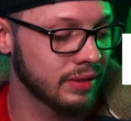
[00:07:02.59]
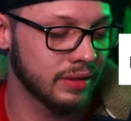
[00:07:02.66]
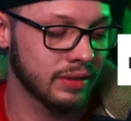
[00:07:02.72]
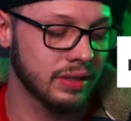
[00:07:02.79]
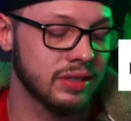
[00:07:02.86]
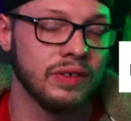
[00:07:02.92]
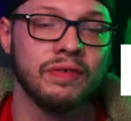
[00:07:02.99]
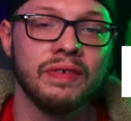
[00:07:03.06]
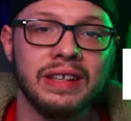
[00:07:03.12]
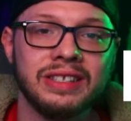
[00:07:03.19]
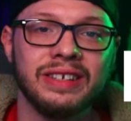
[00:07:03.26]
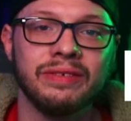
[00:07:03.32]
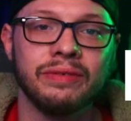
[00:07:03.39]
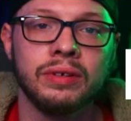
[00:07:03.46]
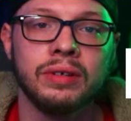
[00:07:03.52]
it's
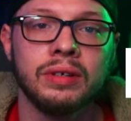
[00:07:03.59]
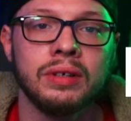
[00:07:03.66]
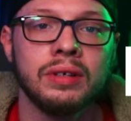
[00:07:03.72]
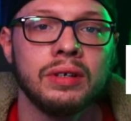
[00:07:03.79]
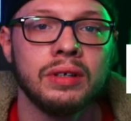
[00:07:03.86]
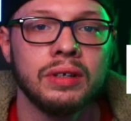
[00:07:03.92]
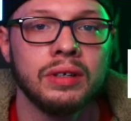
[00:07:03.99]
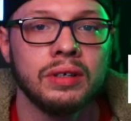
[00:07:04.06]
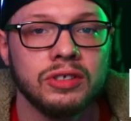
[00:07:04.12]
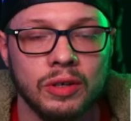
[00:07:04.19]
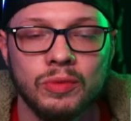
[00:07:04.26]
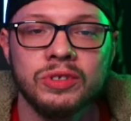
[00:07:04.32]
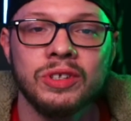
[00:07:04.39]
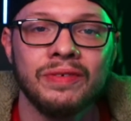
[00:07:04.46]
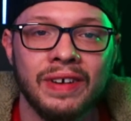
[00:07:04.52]
offensive. It's
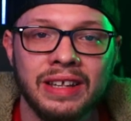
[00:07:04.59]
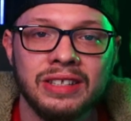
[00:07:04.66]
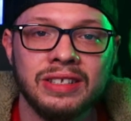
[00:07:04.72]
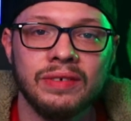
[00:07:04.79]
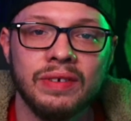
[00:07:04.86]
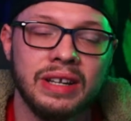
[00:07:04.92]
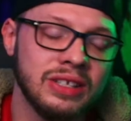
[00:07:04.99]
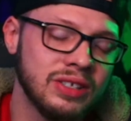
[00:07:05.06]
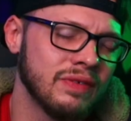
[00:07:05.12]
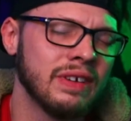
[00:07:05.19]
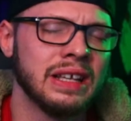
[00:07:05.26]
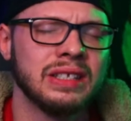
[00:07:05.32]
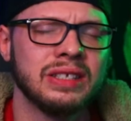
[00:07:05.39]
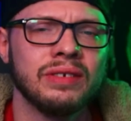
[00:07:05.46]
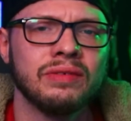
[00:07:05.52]
almost offensive. It is
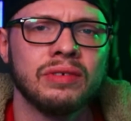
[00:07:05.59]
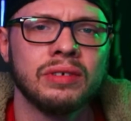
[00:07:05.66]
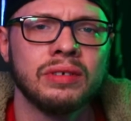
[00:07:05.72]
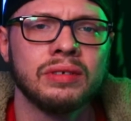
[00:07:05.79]
offensive.